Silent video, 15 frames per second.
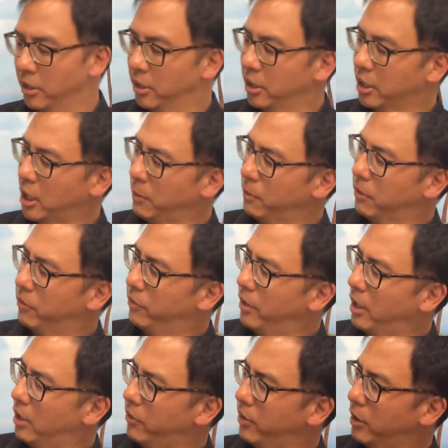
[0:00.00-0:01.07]
They can be
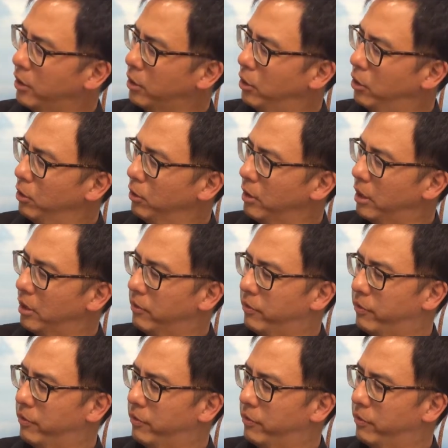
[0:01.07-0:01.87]
very cute and